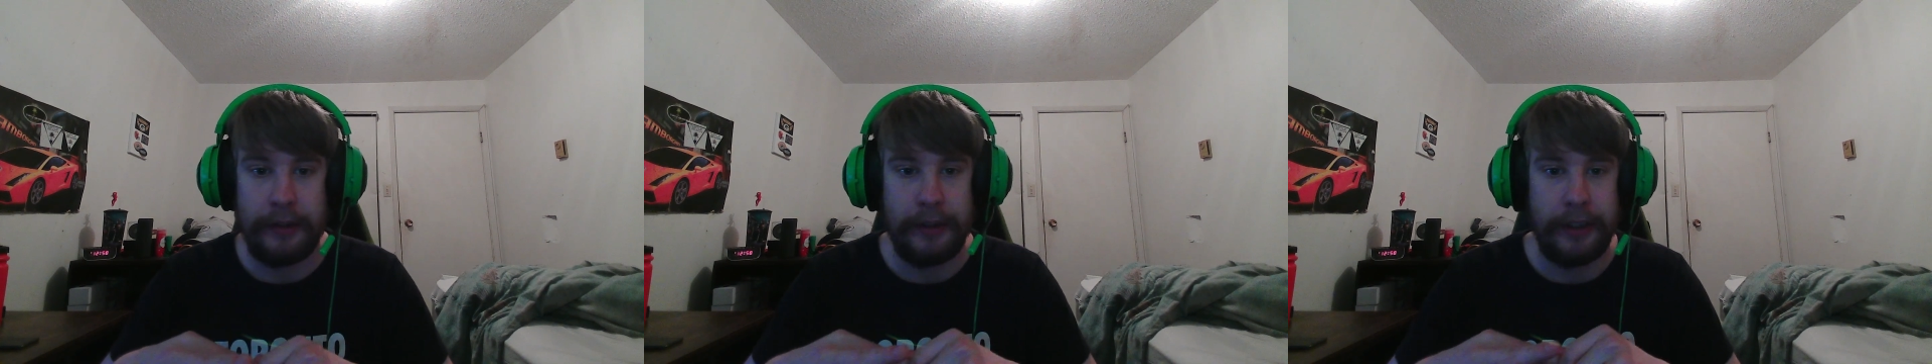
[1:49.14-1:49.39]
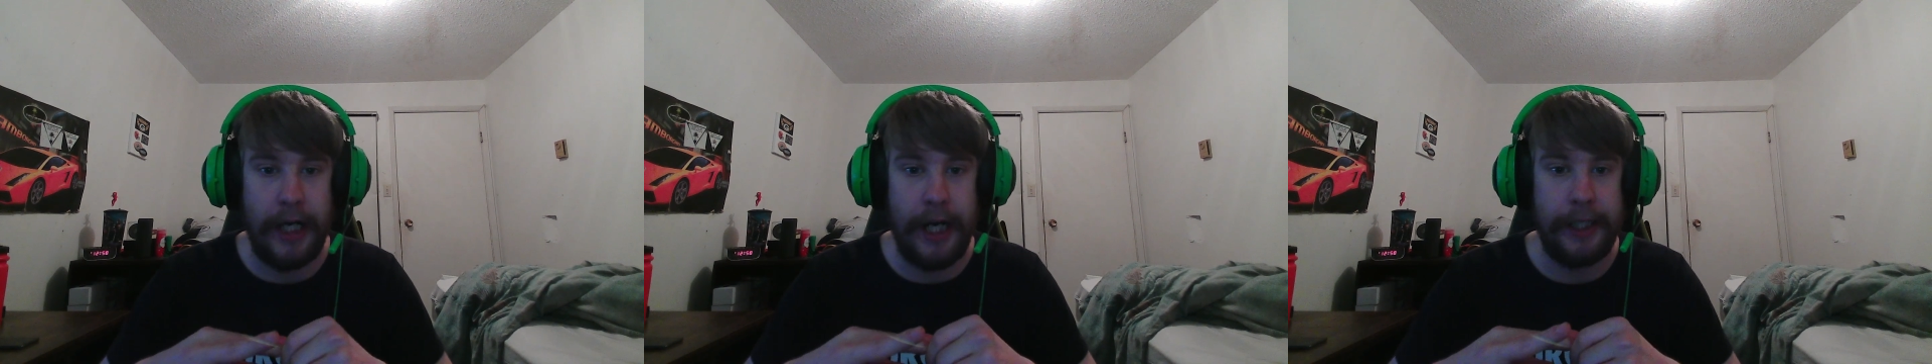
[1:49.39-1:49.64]

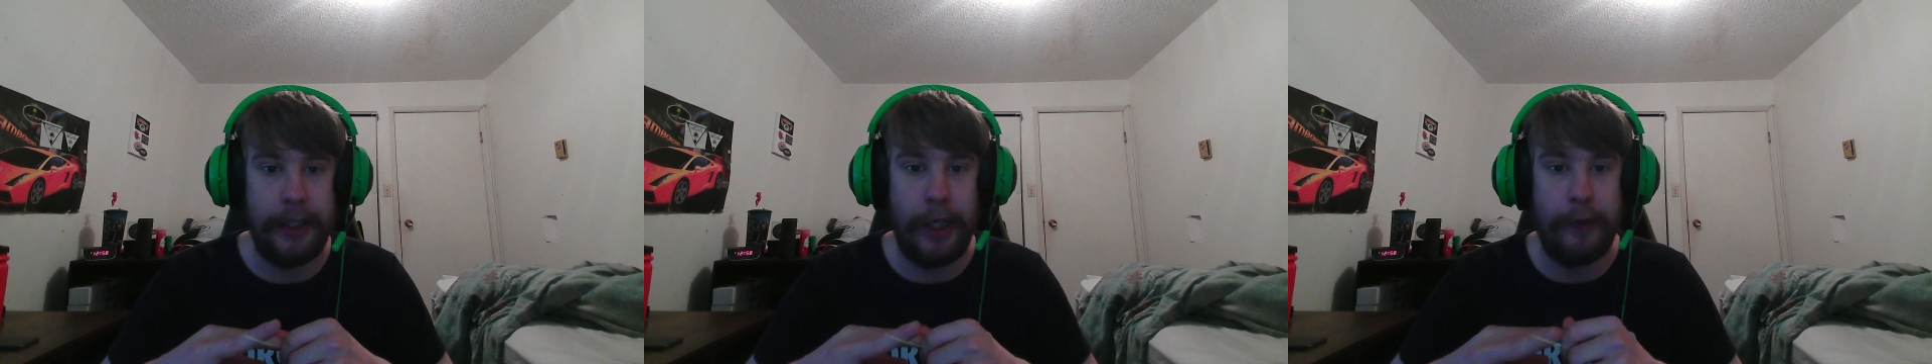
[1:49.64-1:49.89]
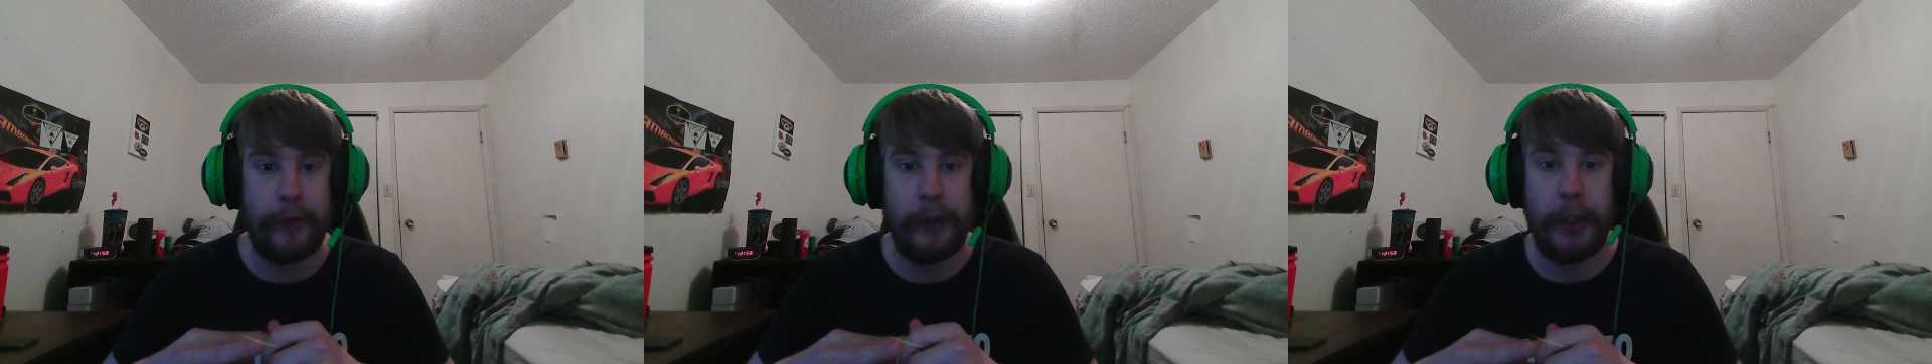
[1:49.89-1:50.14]
yeah, you
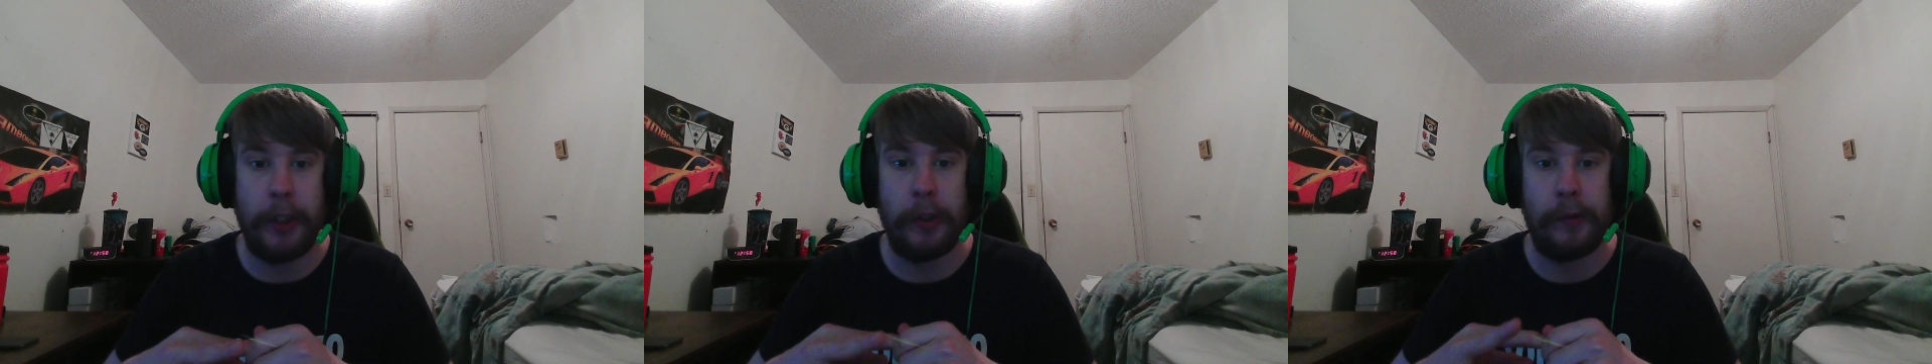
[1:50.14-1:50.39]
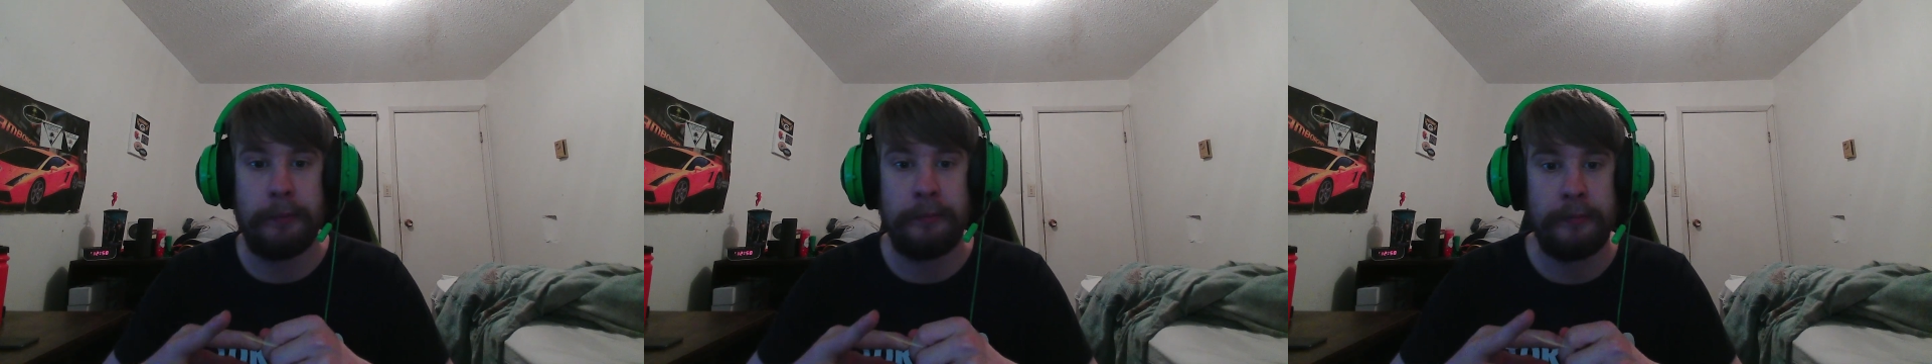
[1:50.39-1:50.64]
never
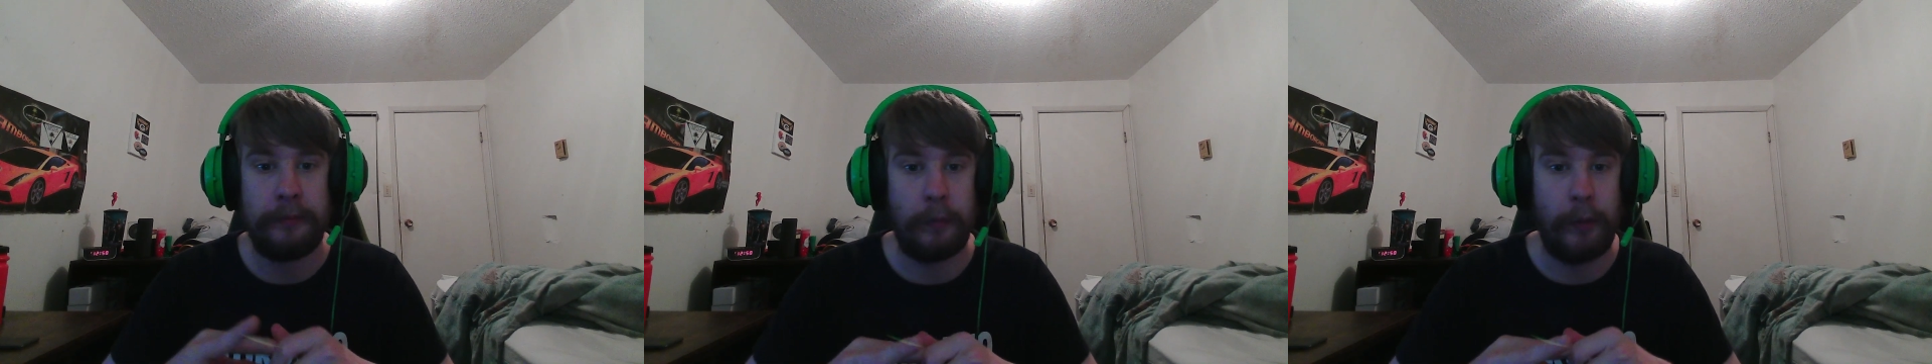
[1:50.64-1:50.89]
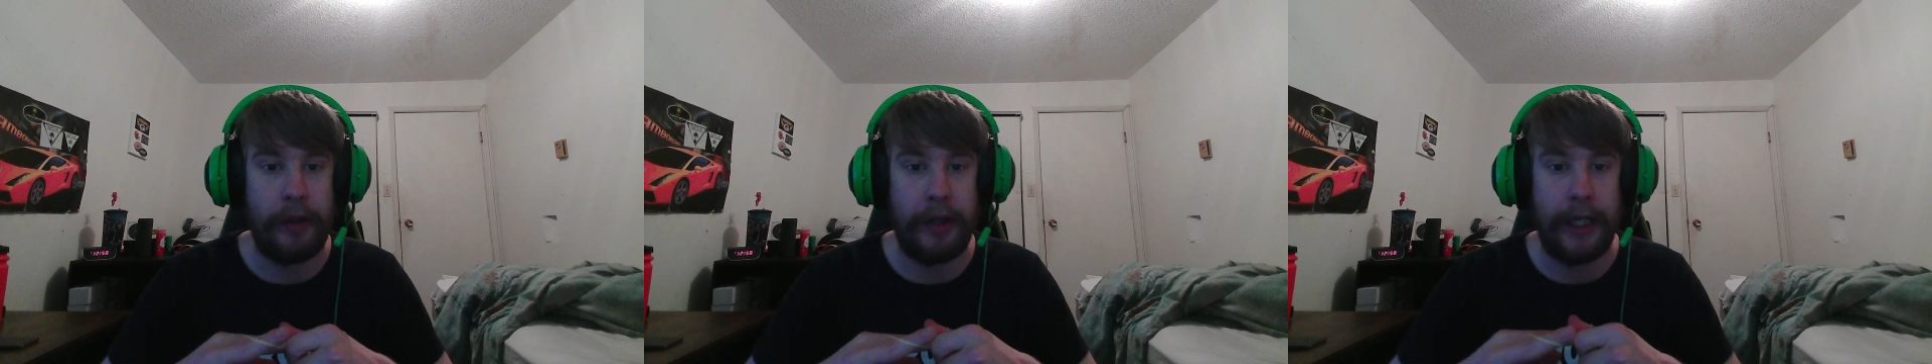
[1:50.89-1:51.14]
know
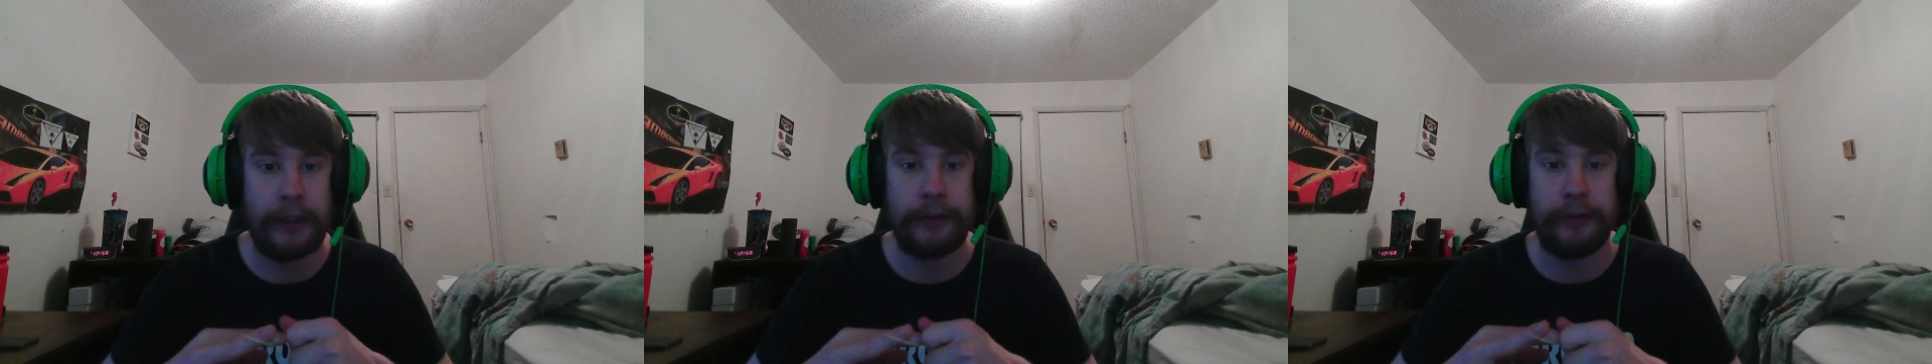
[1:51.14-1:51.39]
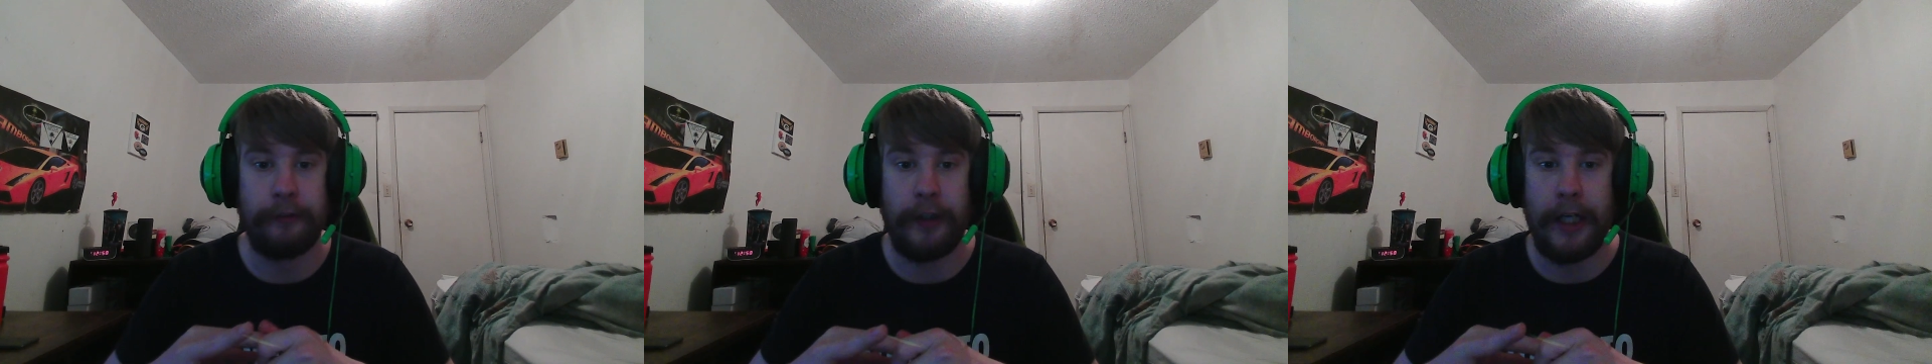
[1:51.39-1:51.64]
with X
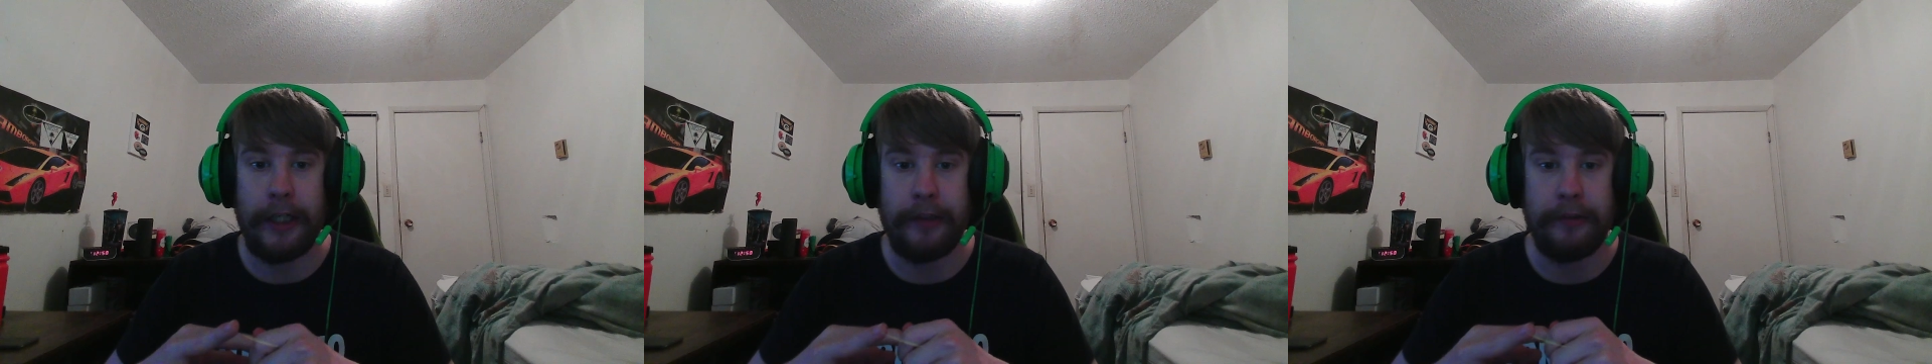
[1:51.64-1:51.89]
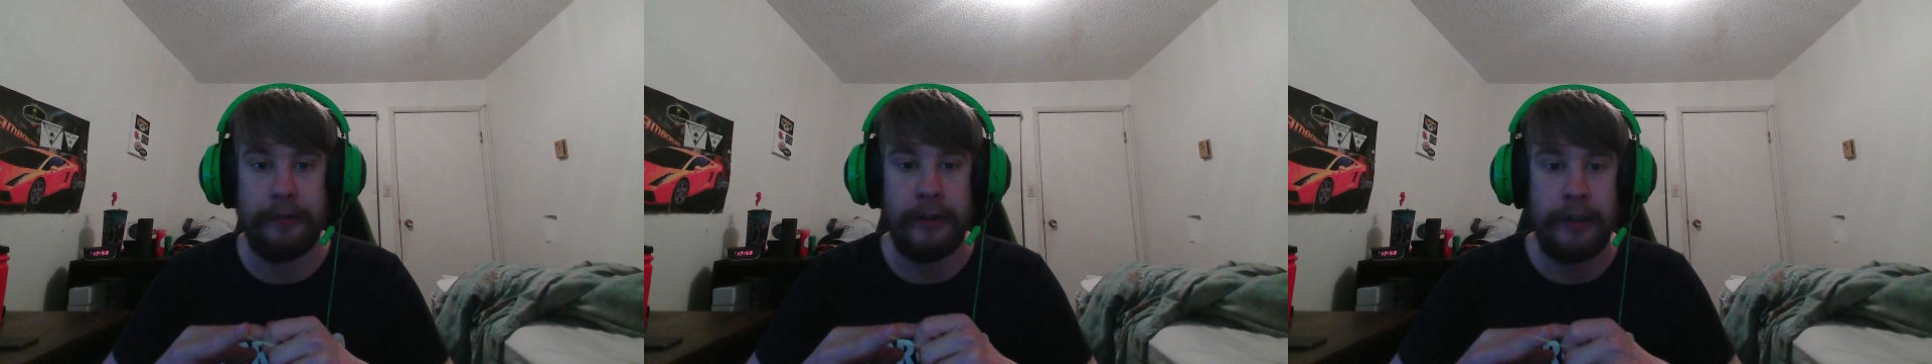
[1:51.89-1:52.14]
Defiant.